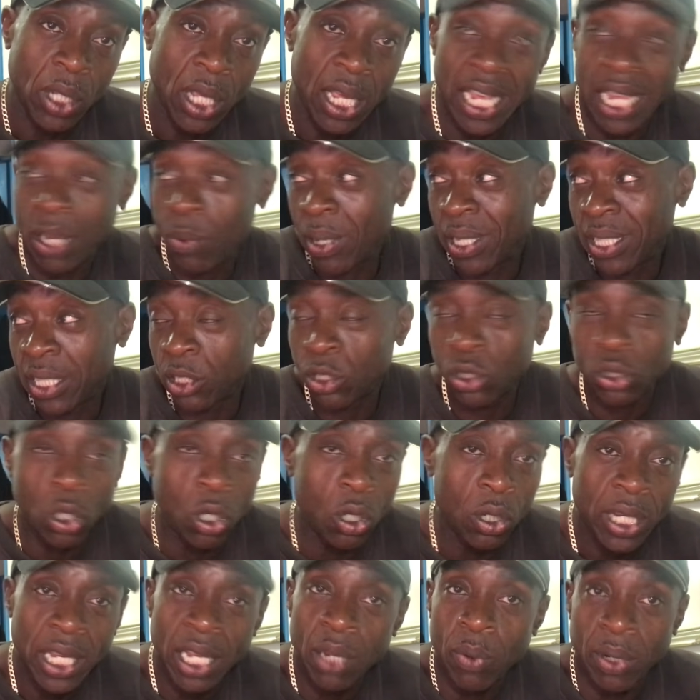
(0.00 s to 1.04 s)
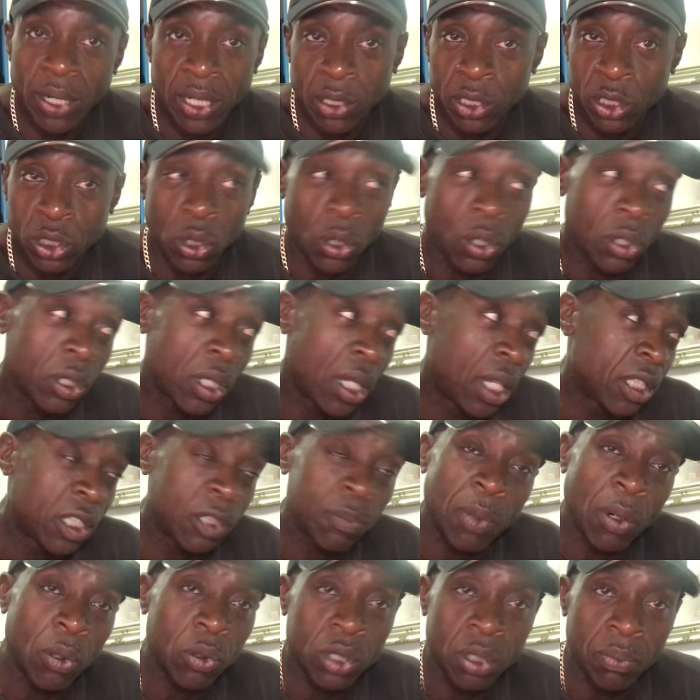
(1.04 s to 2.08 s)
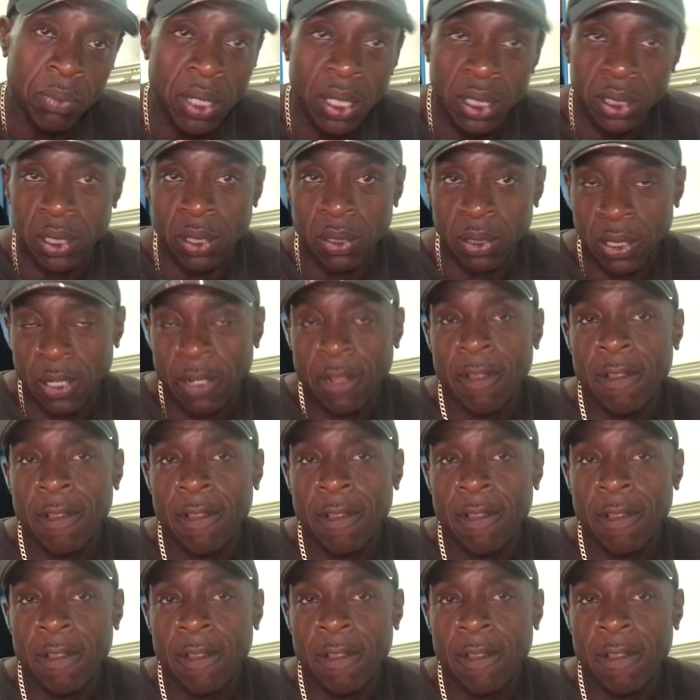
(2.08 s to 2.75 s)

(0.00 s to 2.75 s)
He went and spoke to Murdoch.